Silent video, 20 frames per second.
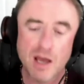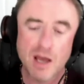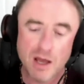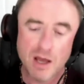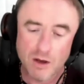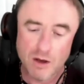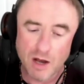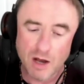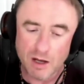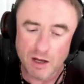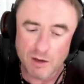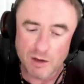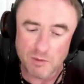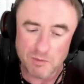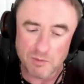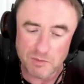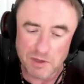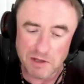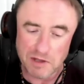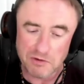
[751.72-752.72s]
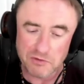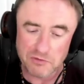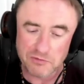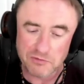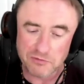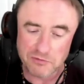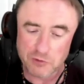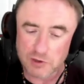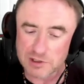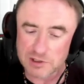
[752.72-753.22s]
Um,
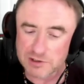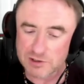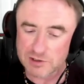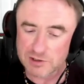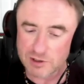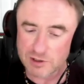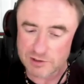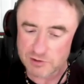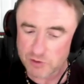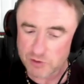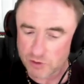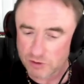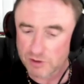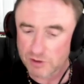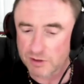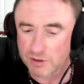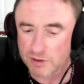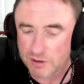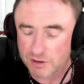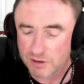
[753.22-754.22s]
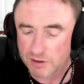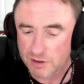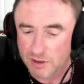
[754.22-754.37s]
Freud's Lost Chord,